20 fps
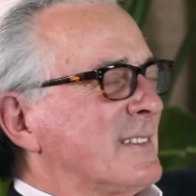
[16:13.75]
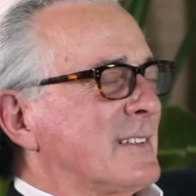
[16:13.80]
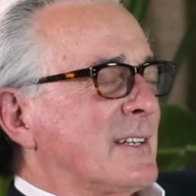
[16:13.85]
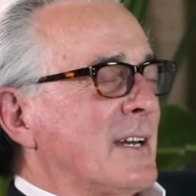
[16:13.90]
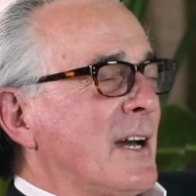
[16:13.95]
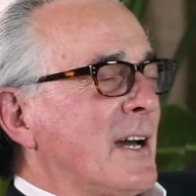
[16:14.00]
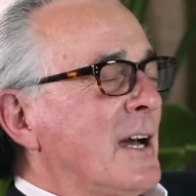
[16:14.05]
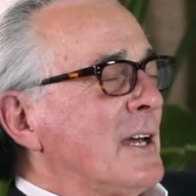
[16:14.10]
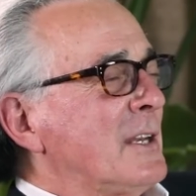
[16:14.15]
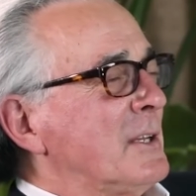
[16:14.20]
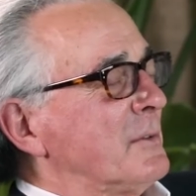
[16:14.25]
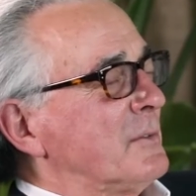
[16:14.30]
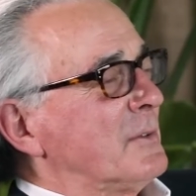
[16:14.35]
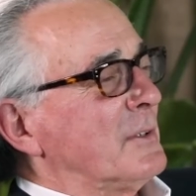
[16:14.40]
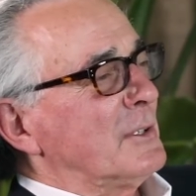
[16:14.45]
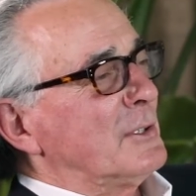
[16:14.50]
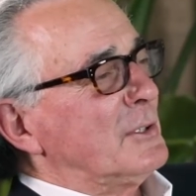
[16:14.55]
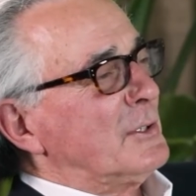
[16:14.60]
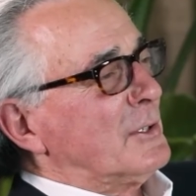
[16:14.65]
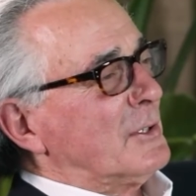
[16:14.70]
kind of
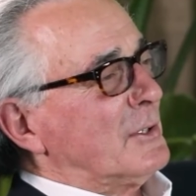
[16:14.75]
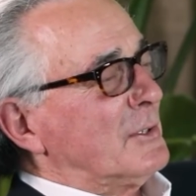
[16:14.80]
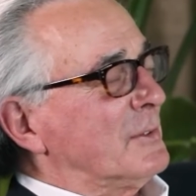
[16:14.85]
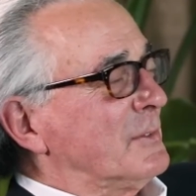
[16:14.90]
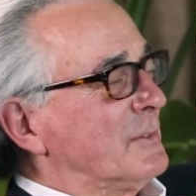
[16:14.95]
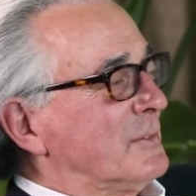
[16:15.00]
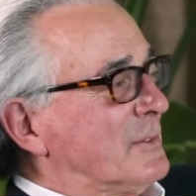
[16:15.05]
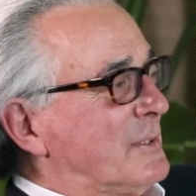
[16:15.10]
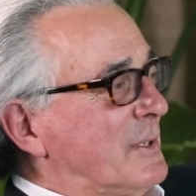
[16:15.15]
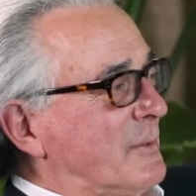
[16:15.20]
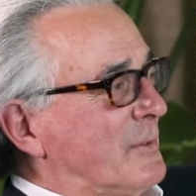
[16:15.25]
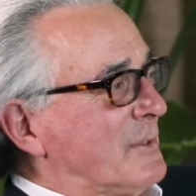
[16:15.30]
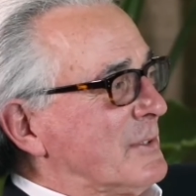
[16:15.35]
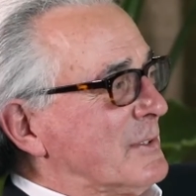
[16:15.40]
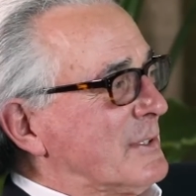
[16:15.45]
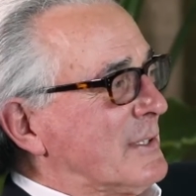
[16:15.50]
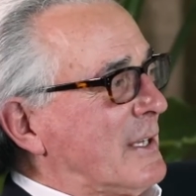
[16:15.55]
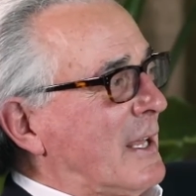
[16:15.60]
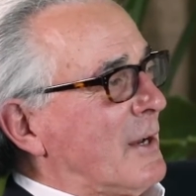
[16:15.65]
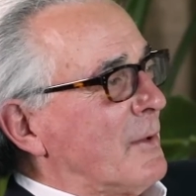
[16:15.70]
a little
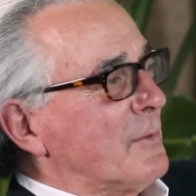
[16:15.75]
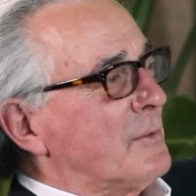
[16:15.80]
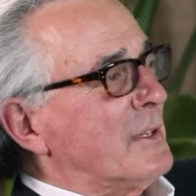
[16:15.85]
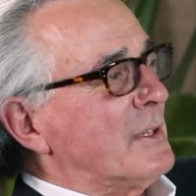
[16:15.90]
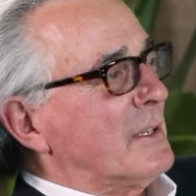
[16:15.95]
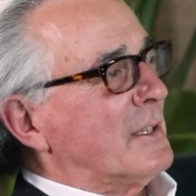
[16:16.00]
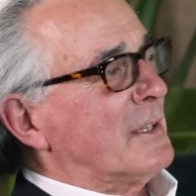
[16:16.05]
difference. I don't think.